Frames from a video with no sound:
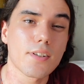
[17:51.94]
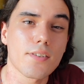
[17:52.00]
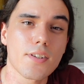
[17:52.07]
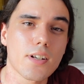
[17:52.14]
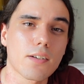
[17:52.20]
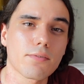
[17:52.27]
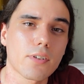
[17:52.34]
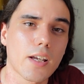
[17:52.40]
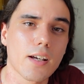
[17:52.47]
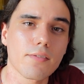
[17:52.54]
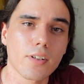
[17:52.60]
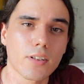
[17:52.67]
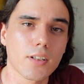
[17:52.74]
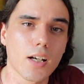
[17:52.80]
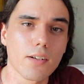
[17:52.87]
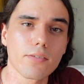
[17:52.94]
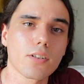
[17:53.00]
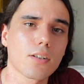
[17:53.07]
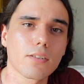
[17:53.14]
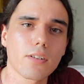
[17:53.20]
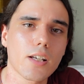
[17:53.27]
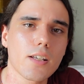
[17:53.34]
and stuff we haven't covered
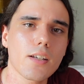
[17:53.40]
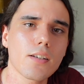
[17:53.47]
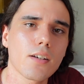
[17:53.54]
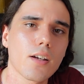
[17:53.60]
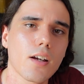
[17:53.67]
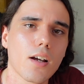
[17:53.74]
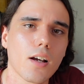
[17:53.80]
already.